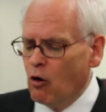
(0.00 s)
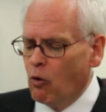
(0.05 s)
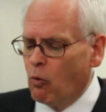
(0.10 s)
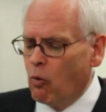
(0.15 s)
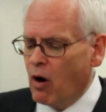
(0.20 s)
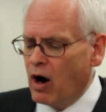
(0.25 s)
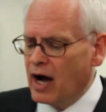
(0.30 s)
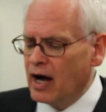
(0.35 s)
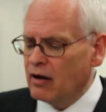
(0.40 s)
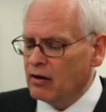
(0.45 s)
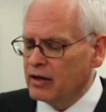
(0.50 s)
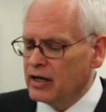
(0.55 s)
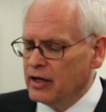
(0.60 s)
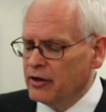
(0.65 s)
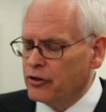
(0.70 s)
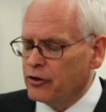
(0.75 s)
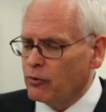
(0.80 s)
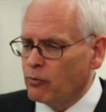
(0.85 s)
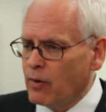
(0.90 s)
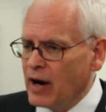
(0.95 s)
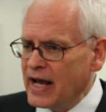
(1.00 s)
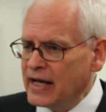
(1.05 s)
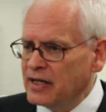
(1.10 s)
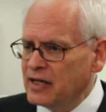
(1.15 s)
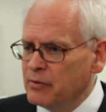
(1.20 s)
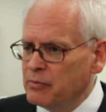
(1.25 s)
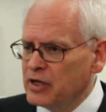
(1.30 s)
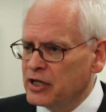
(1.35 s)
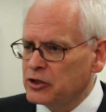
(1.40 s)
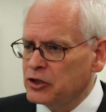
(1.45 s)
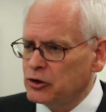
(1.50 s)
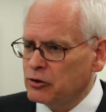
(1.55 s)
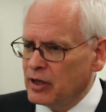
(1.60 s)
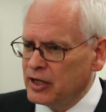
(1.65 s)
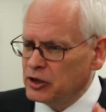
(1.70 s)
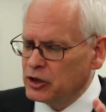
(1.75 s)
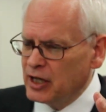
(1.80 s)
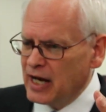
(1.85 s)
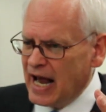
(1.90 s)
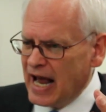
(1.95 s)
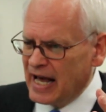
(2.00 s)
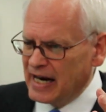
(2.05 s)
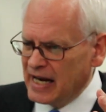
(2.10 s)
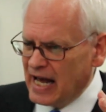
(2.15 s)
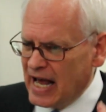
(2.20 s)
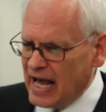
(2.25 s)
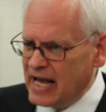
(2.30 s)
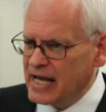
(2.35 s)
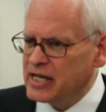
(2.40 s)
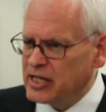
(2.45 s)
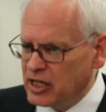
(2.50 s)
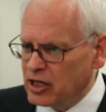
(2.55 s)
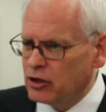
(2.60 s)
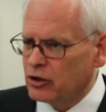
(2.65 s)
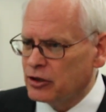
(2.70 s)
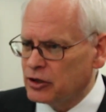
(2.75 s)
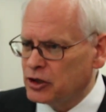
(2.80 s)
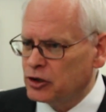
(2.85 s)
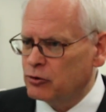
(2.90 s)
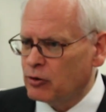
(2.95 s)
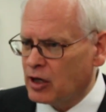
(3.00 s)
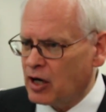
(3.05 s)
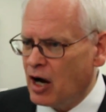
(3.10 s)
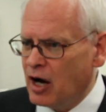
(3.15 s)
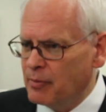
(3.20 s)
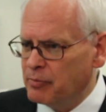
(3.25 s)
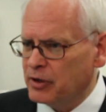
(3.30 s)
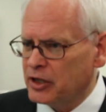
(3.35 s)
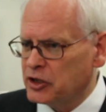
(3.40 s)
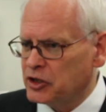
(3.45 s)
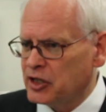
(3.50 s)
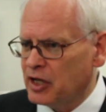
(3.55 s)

While the Reagan administration had 8 years to accomplish